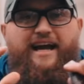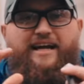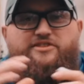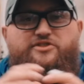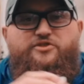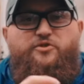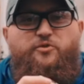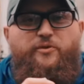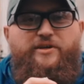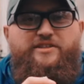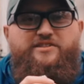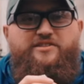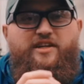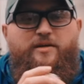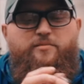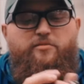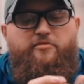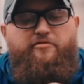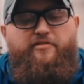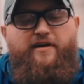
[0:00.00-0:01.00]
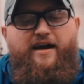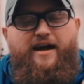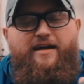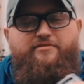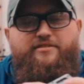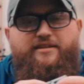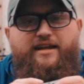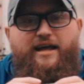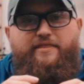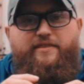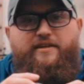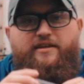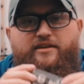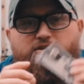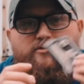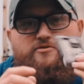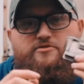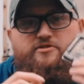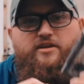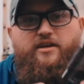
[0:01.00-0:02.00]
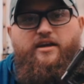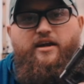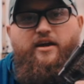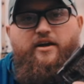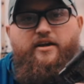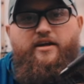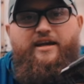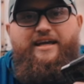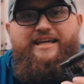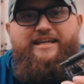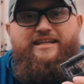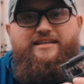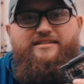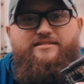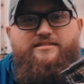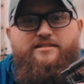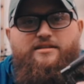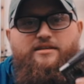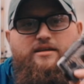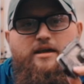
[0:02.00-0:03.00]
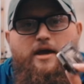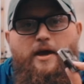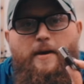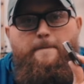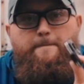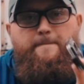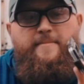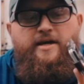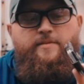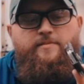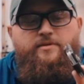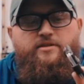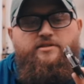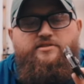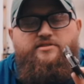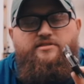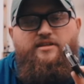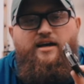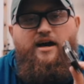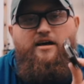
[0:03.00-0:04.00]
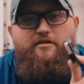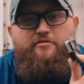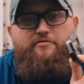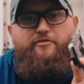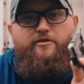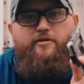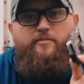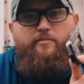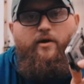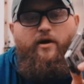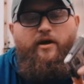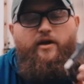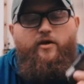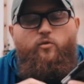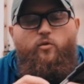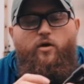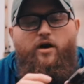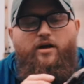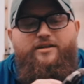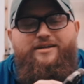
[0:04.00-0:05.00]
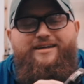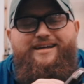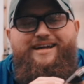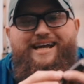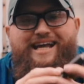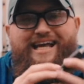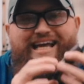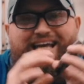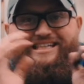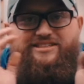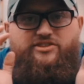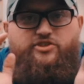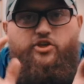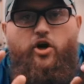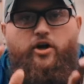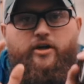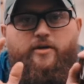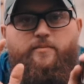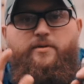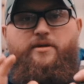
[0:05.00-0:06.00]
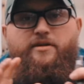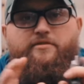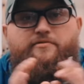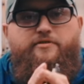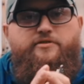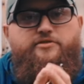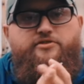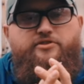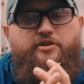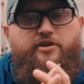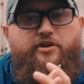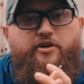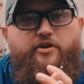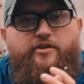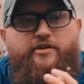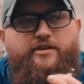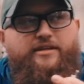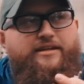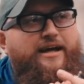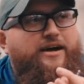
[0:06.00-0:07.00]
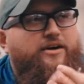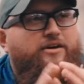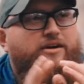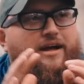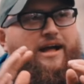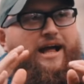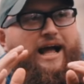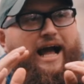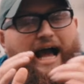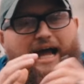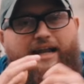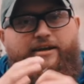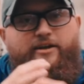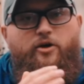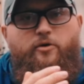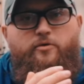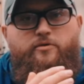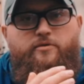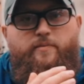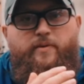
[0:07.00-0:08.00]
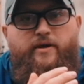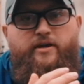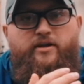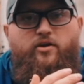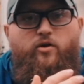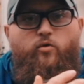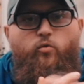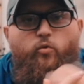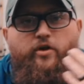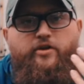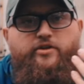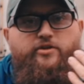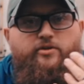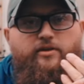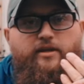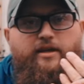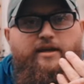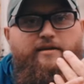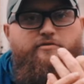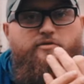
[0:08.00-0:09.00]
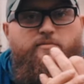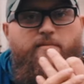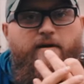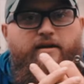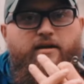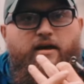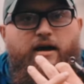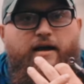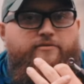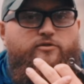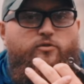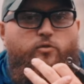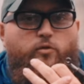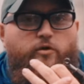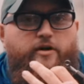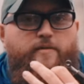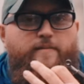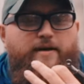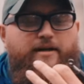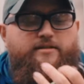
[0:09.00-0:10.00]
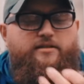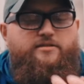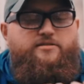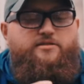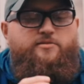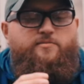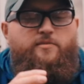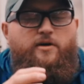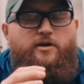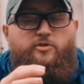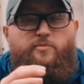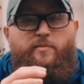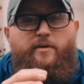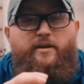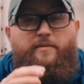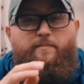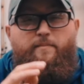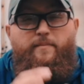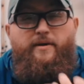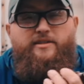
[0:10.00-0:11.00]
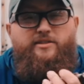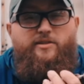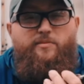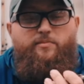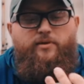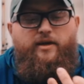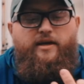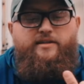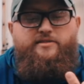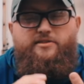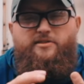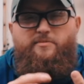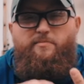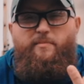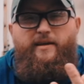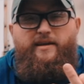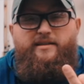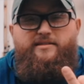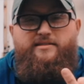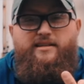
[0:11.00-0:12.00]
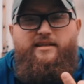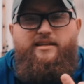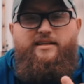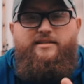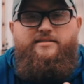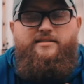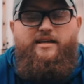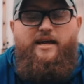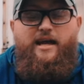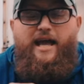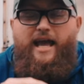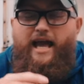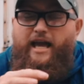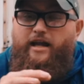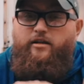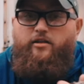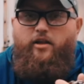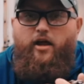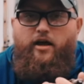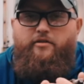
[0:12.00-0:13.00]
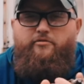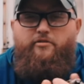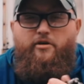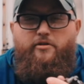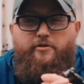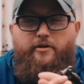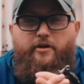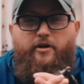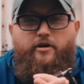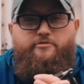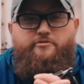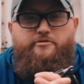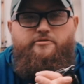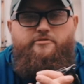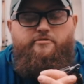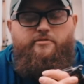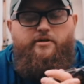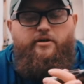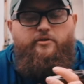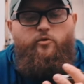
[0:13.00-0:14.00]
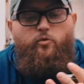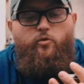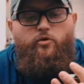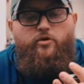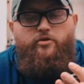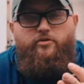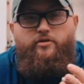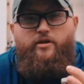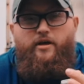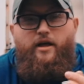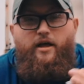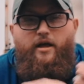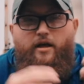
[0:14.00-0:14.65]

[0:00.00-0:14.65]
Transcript: guys, so reason number five that I think you should carry a EDC minimalist style front pocket wallet is gonna be for security. Now, I know depending on where you live, you may not have to worry about this as much, but in busy places, big cities, and a lot of other countries around the world,